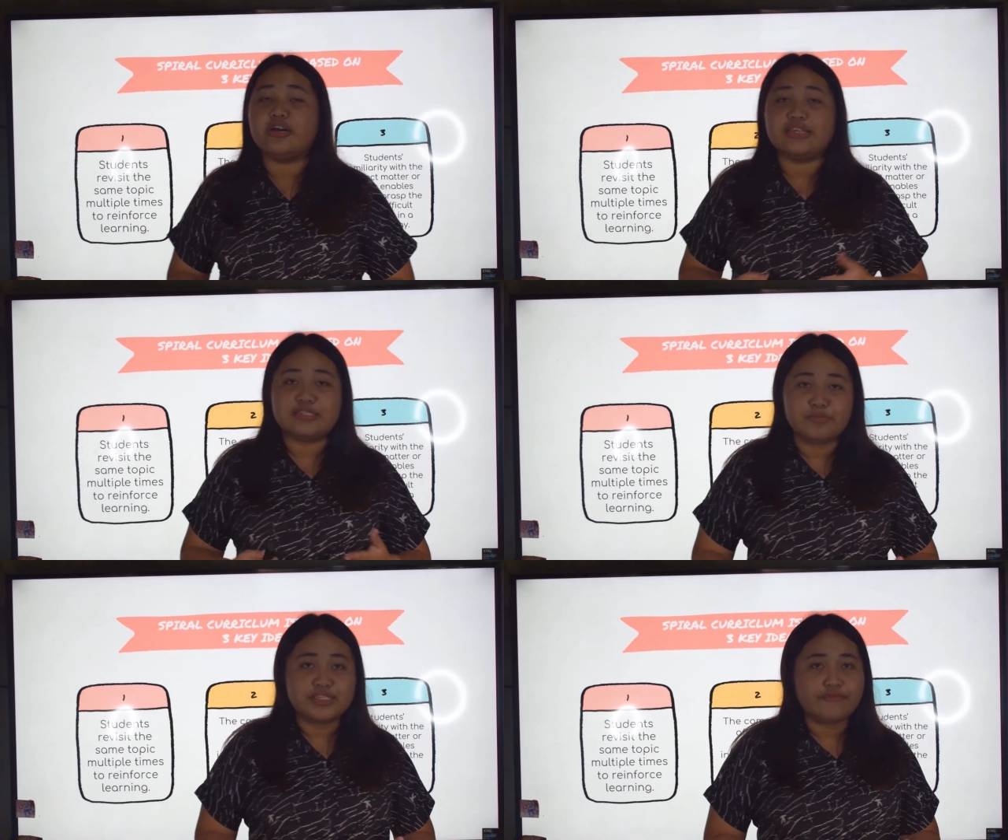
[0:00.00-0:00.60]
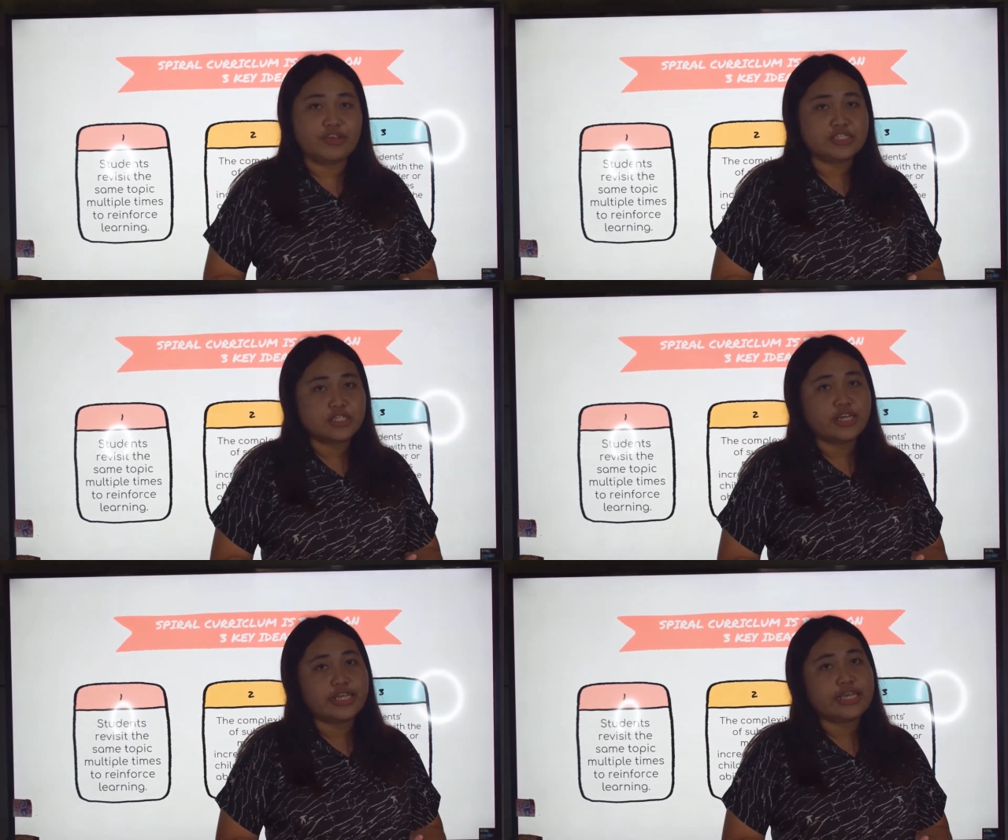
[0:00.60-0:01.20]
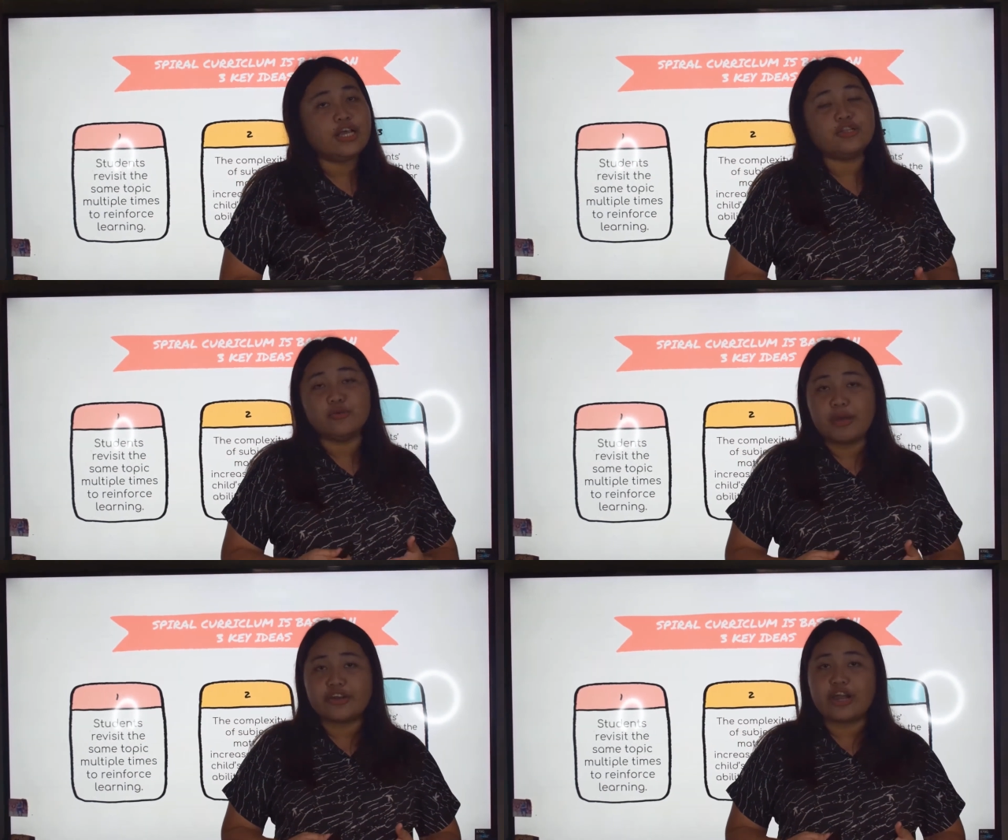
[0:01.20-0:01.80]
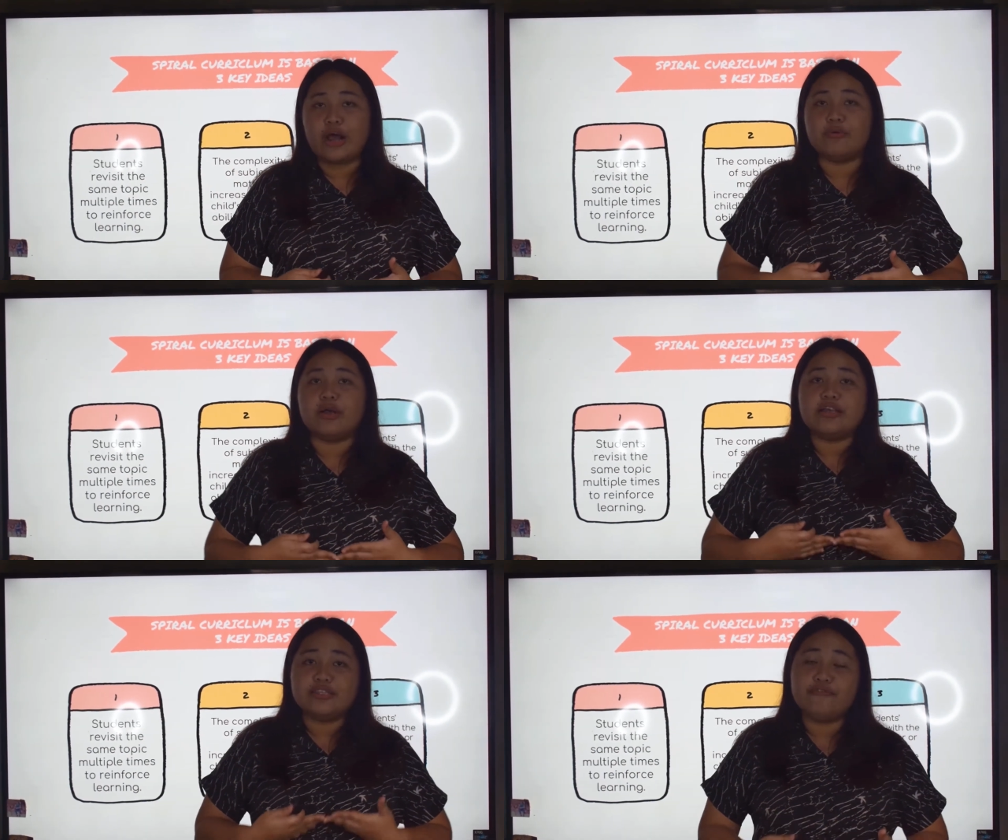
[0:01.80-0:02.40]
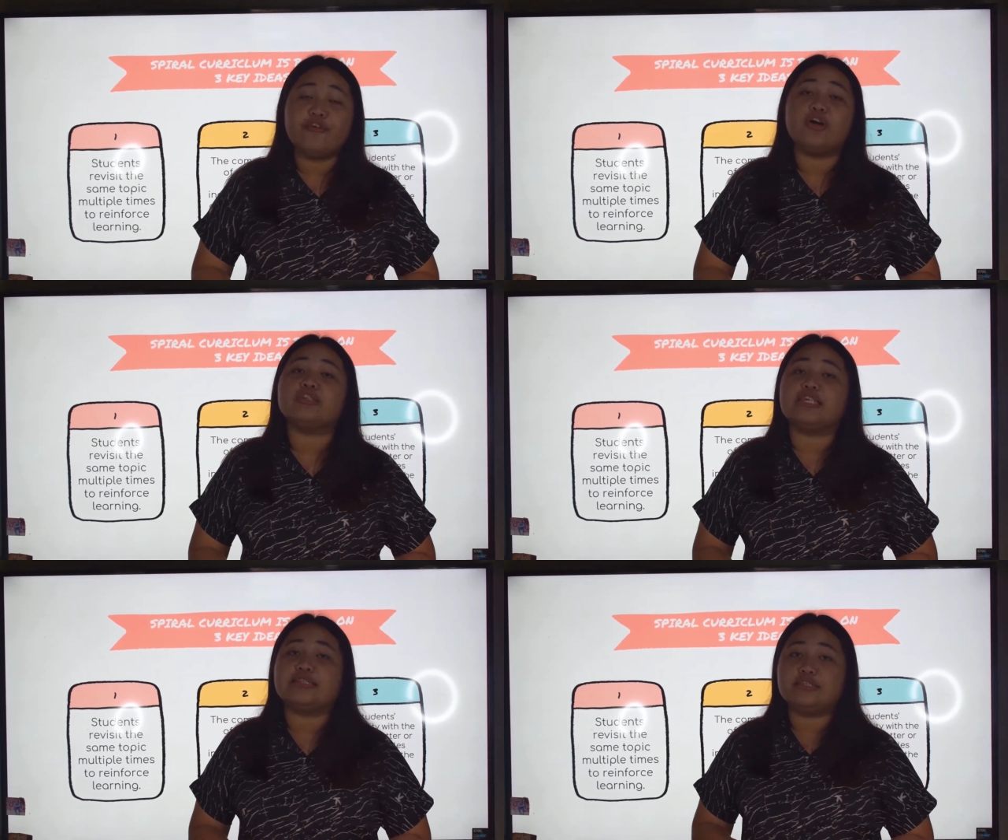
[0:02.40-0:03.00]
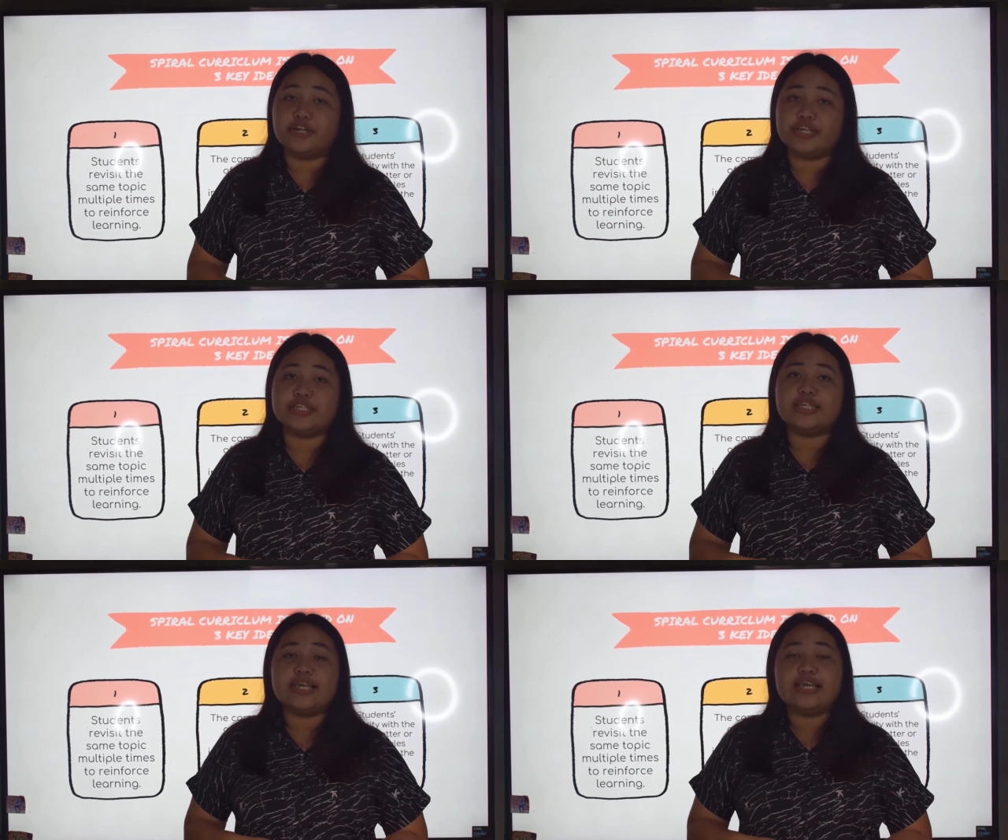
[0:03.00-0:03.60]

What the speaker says: on a specific study, no matter how difficult it turned,